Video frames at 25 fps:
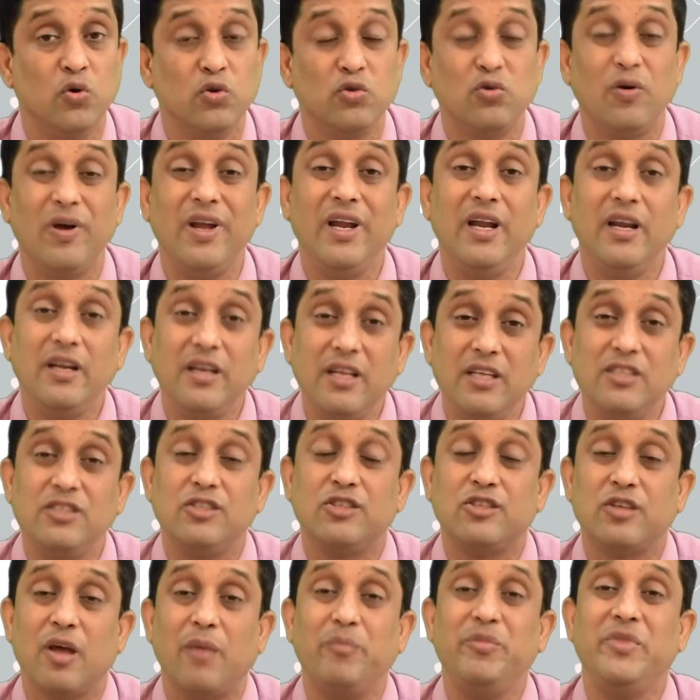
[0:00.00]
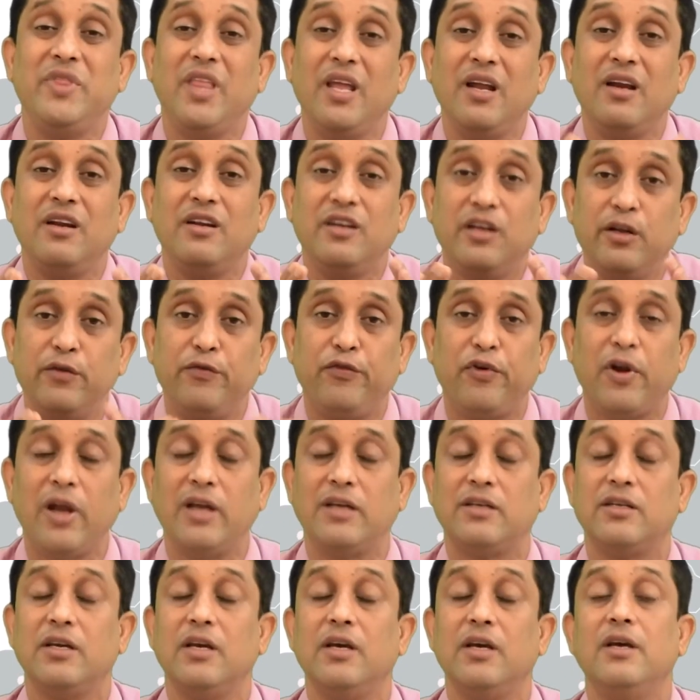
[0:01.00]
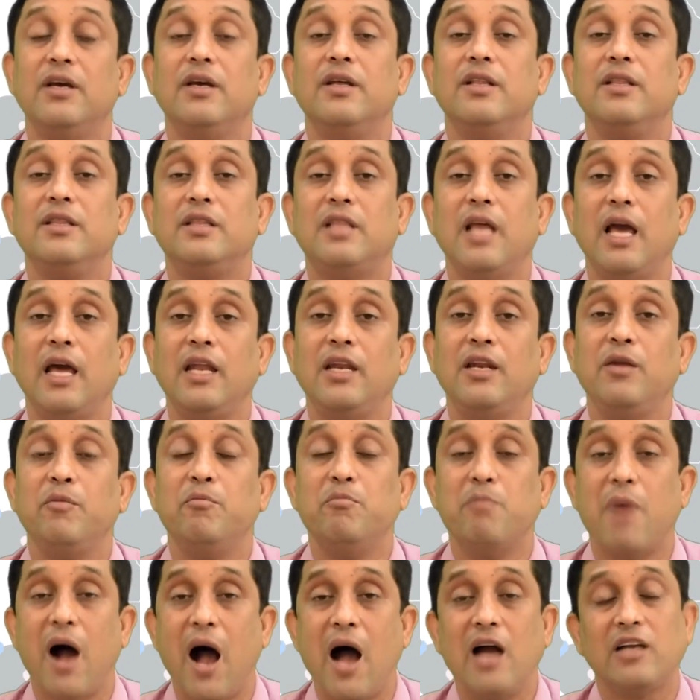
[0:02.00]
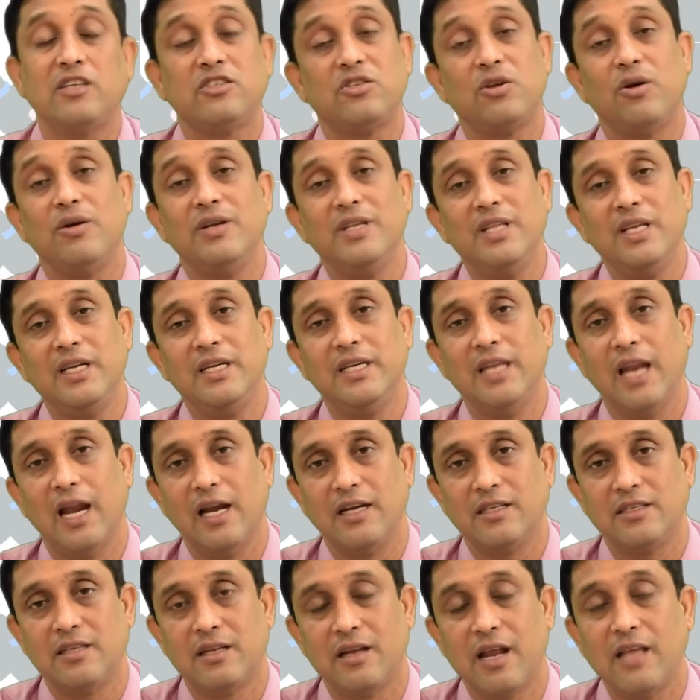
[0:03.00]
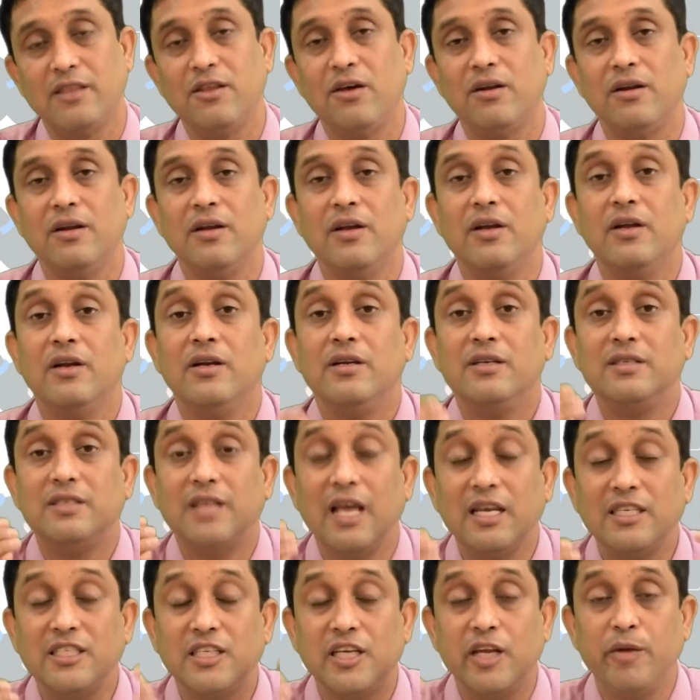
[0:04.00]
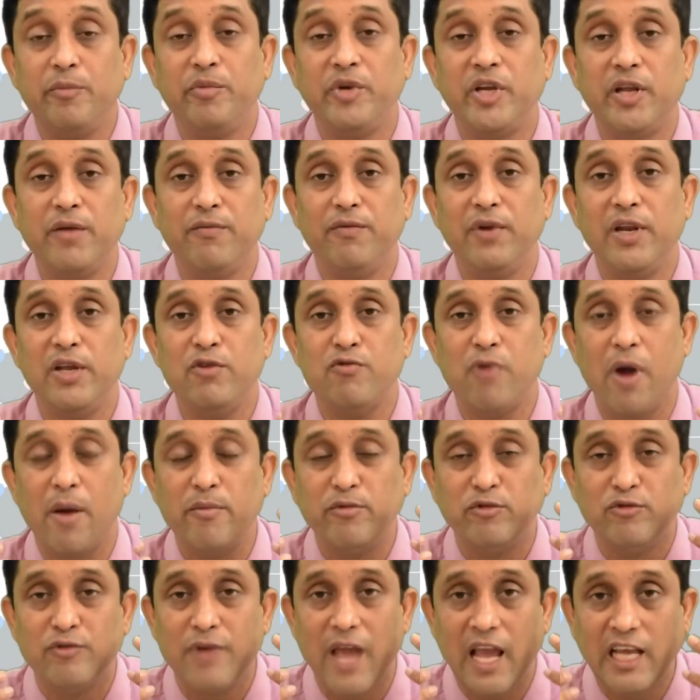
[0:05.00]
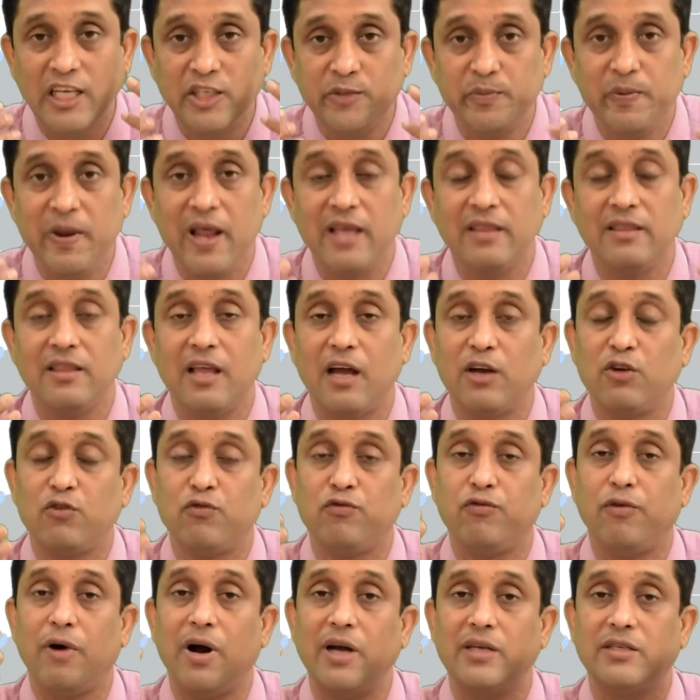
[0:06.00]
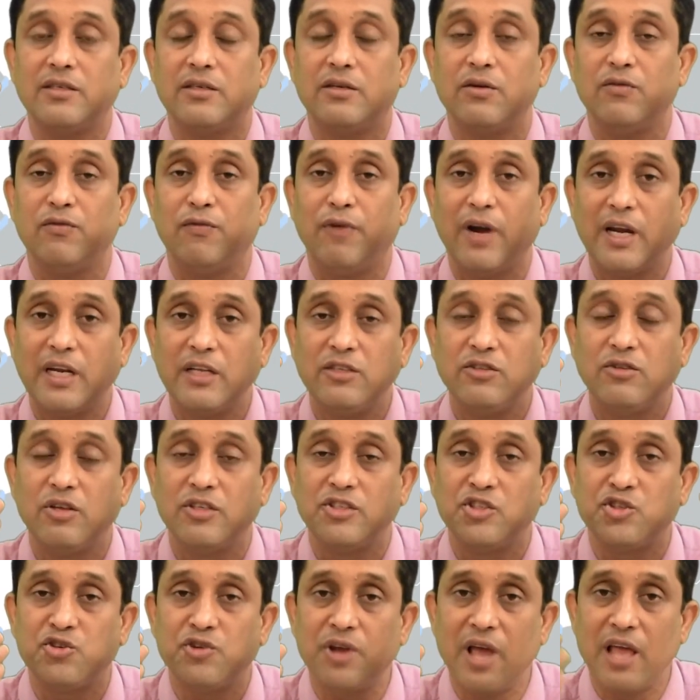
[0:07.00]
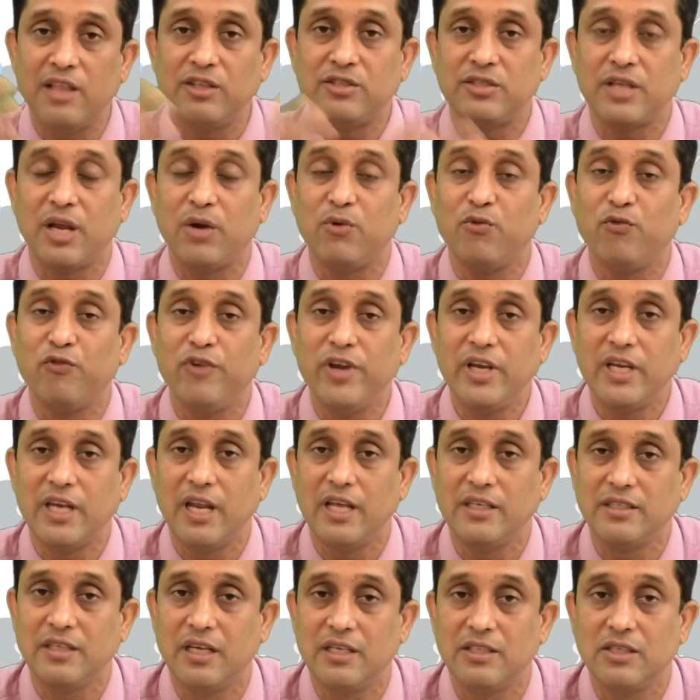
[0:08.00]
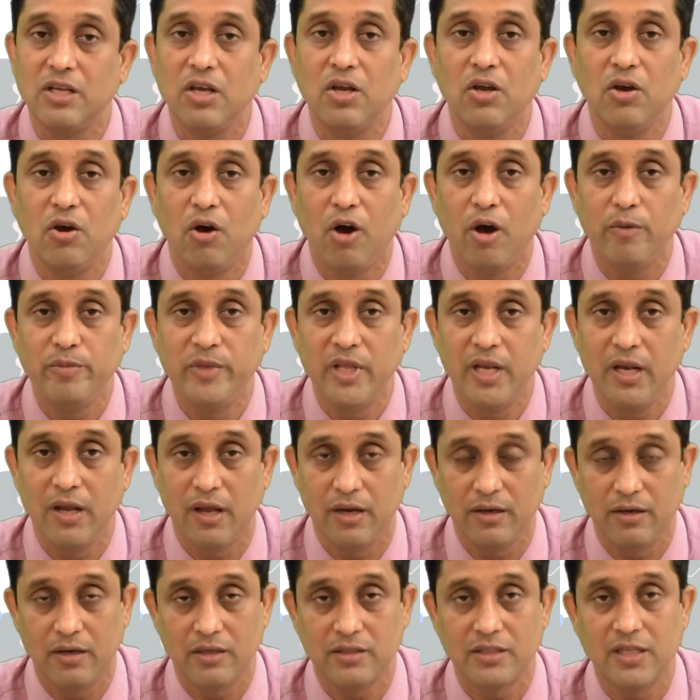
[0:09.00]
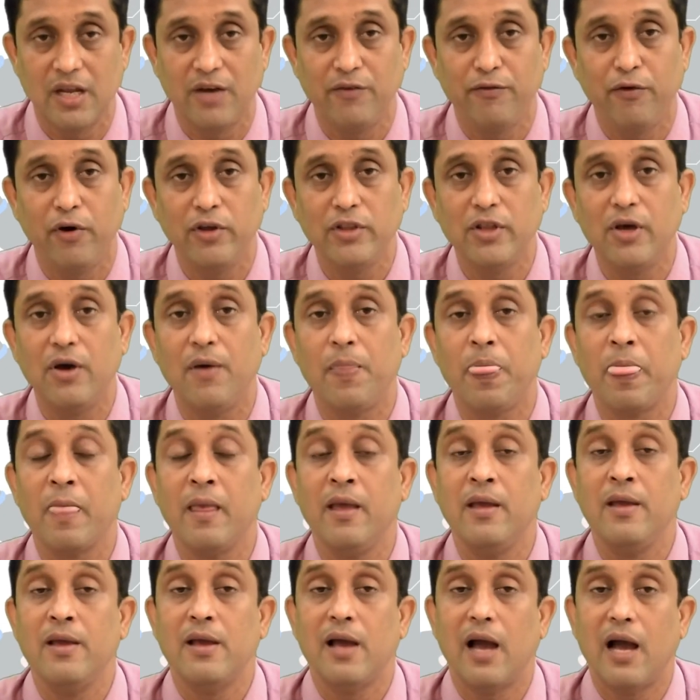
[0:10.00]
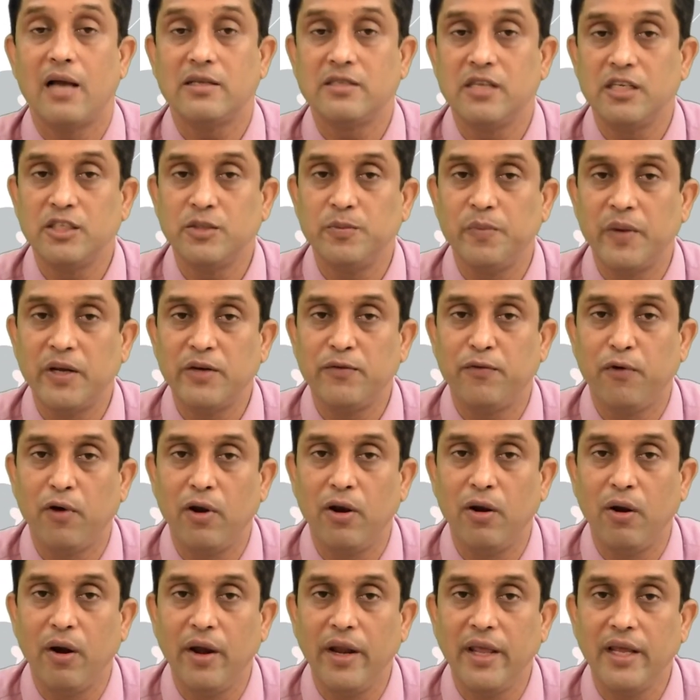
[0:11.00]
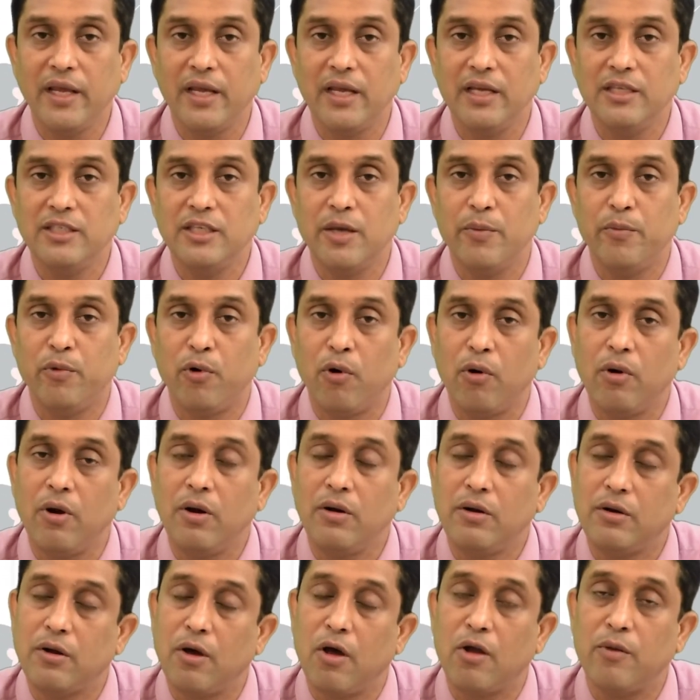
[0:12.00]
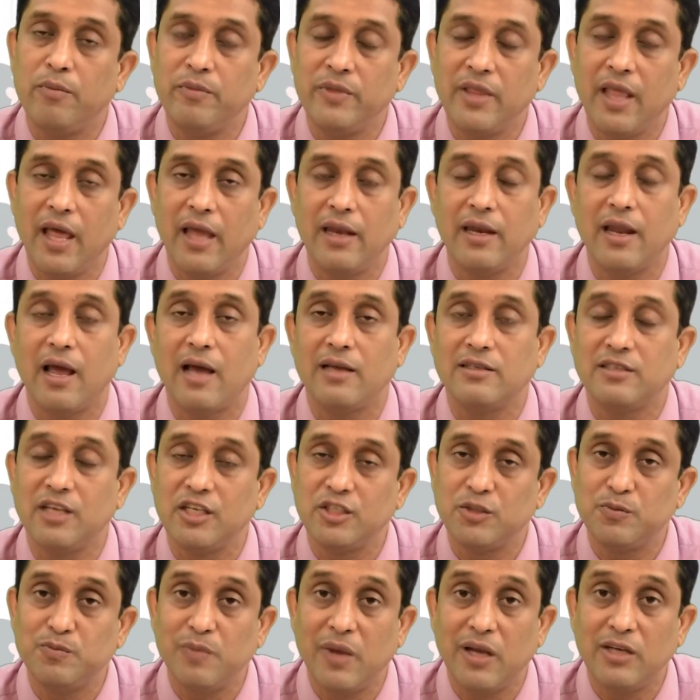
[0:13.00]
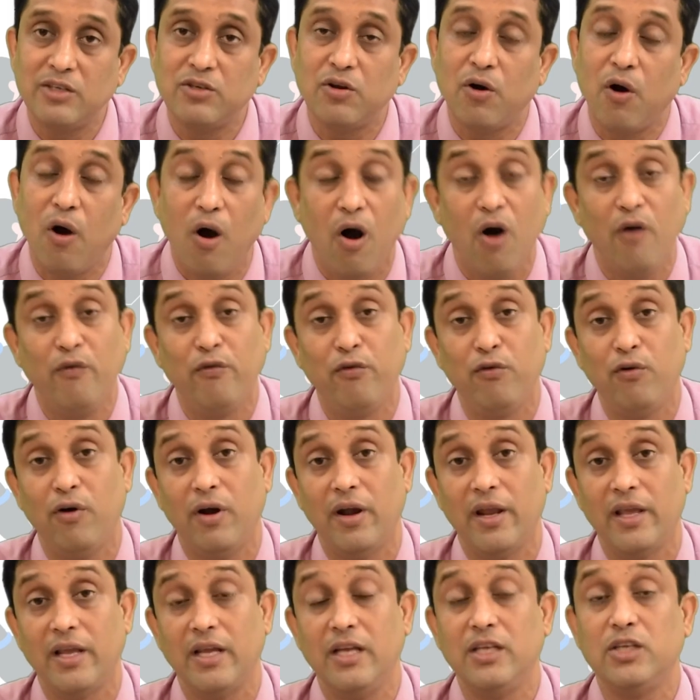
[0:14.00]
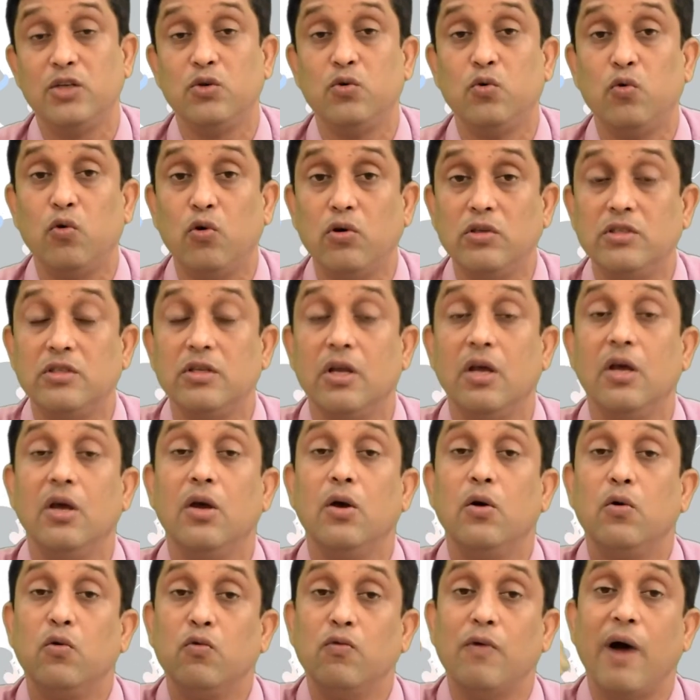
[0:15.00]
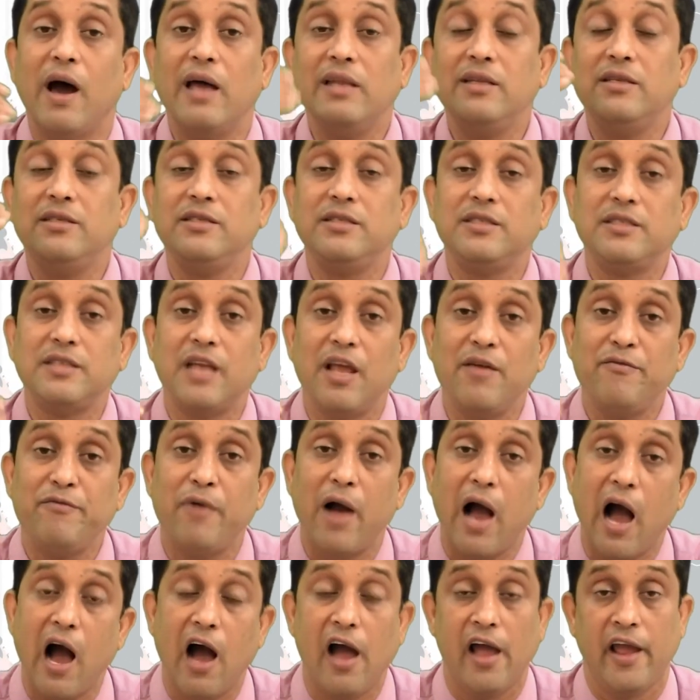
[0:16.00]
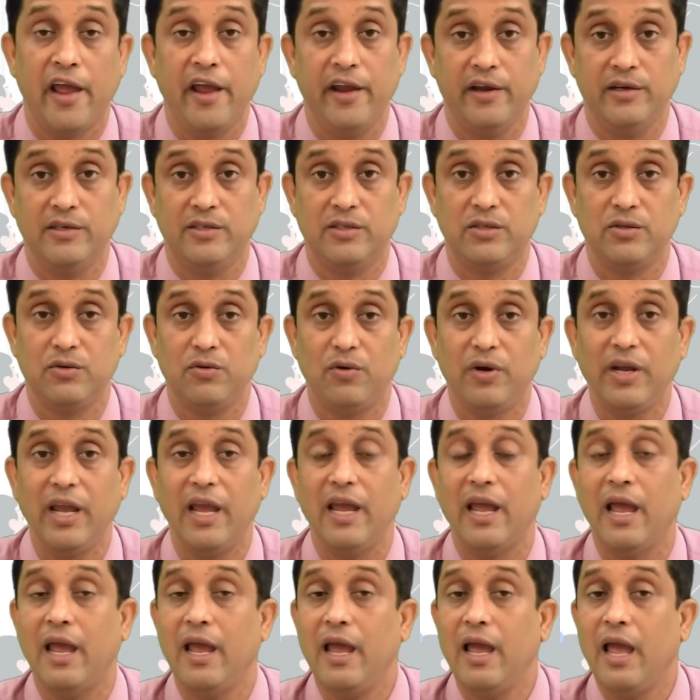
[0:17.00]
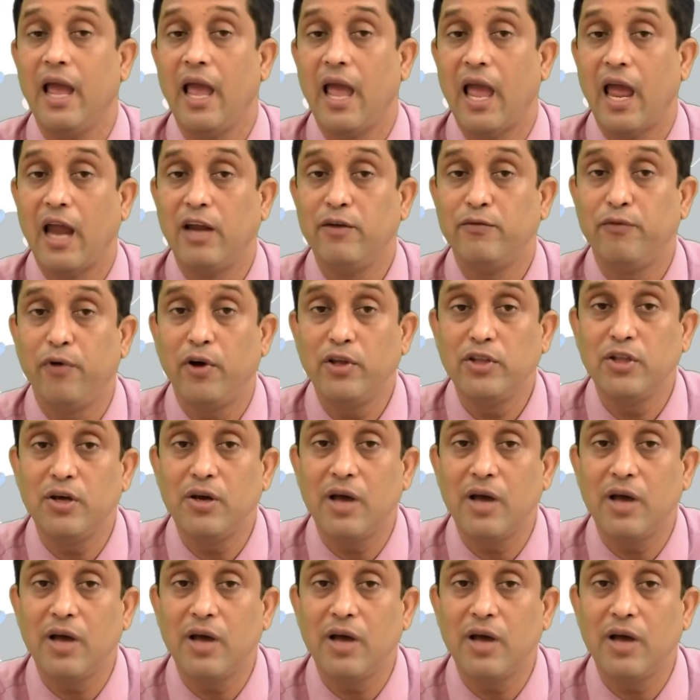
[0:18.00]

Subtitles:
So it is something different than marks or the grades, rather descriptively you have to explain that what is the strengths and weaknesses of the learners. Then further assessment for learning is a broader term than assessment of learning, it goes one step ahead. Okay. And further